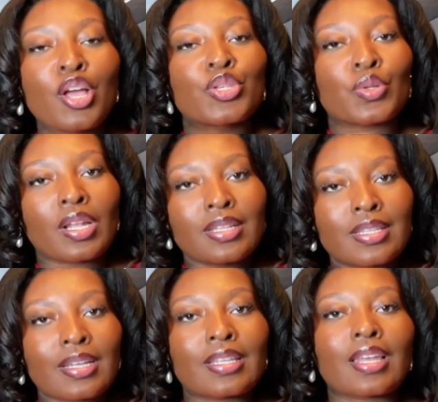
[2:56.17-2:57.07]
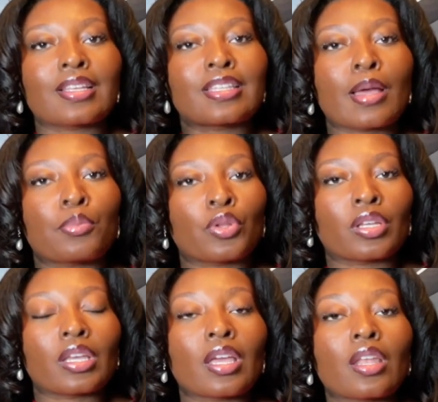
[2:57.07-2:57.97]
So let's take that example
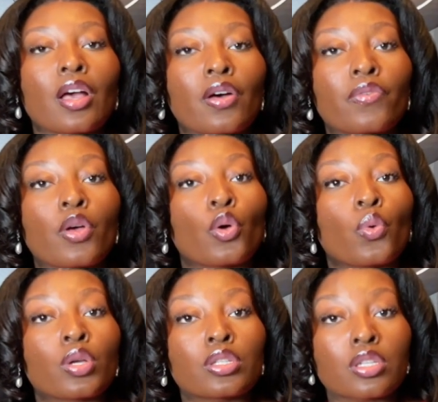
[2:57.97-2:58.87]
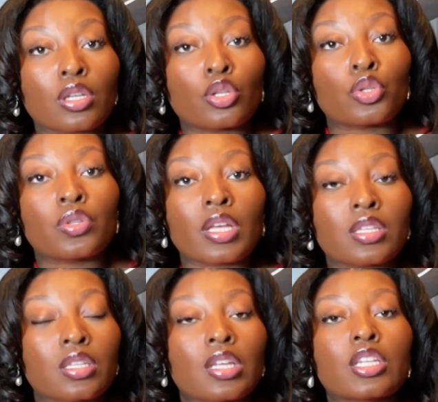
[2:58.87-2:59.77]
again of going to a new
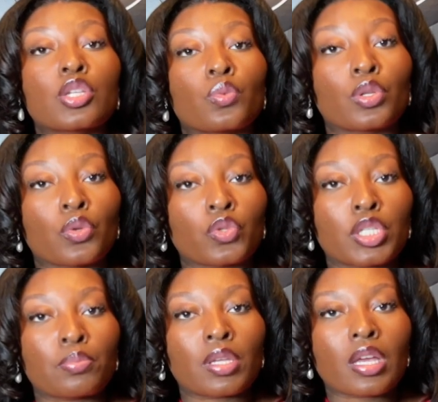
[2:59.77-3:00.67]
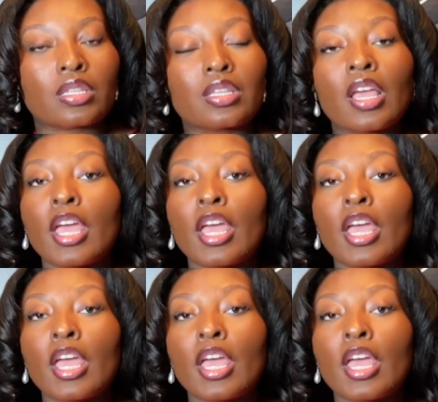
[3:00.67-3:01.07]
destination no GPS.